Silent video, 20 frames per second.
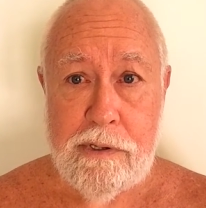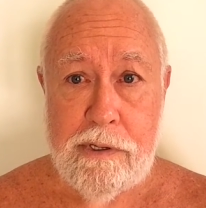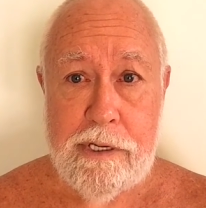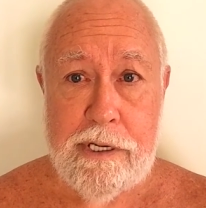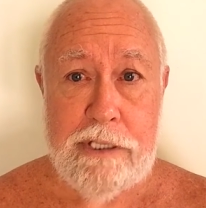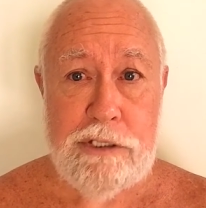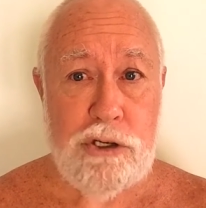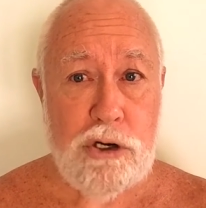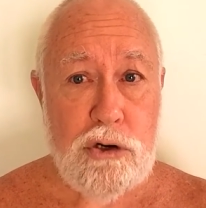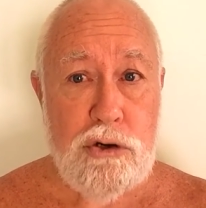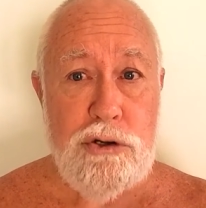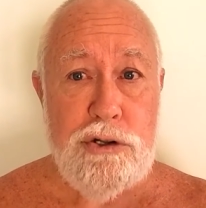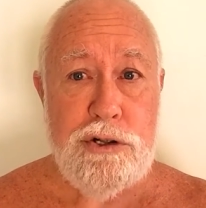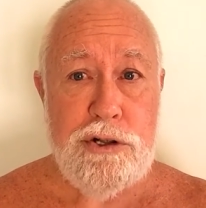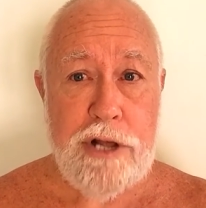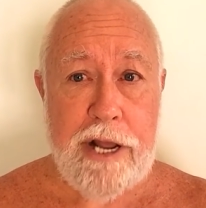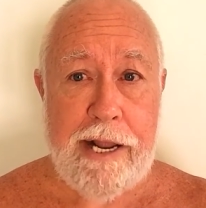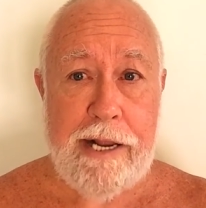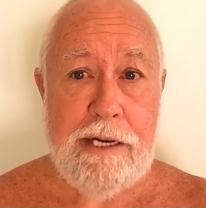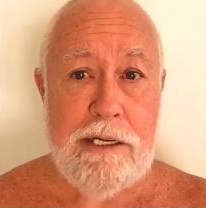is a good
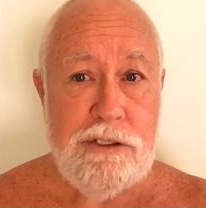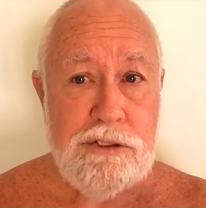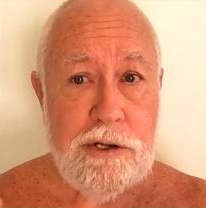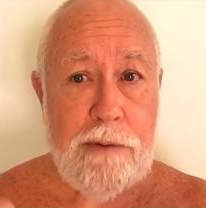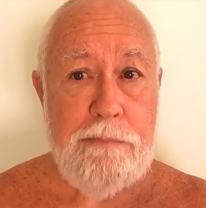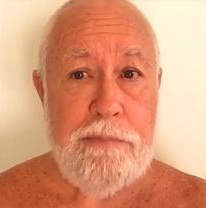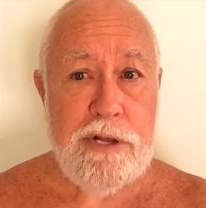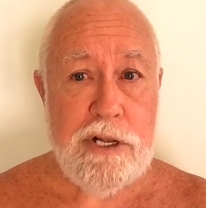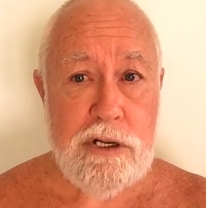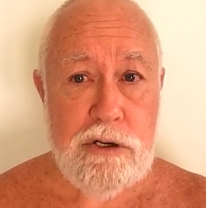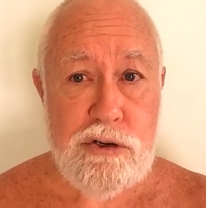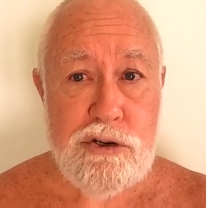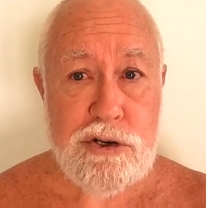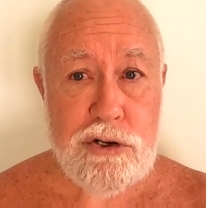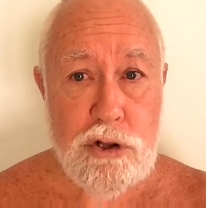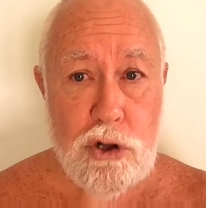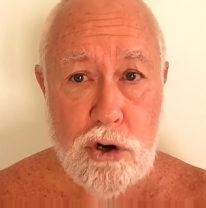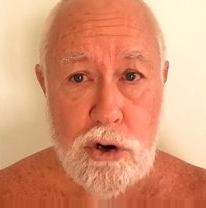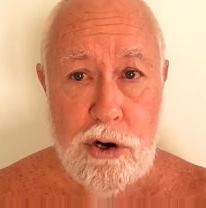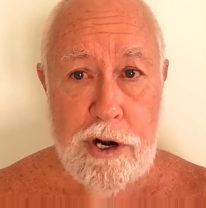thing and is something you should
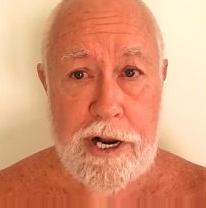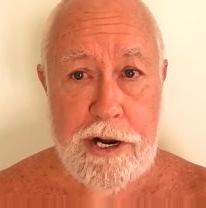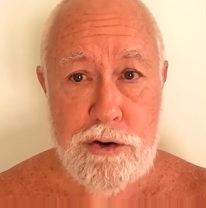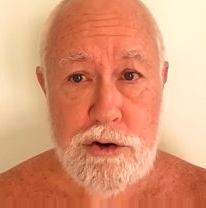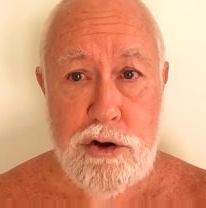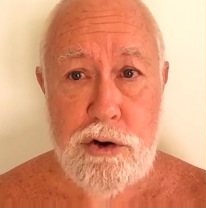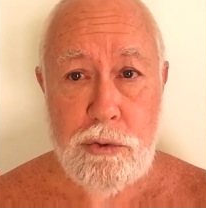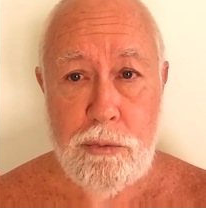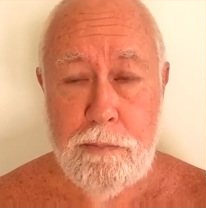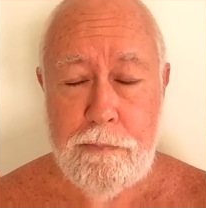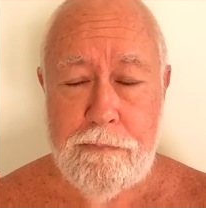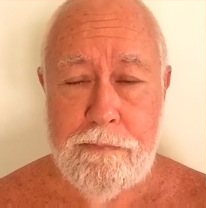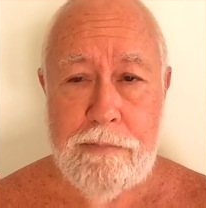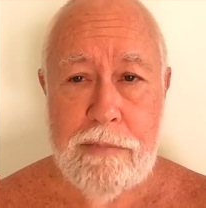learn and do.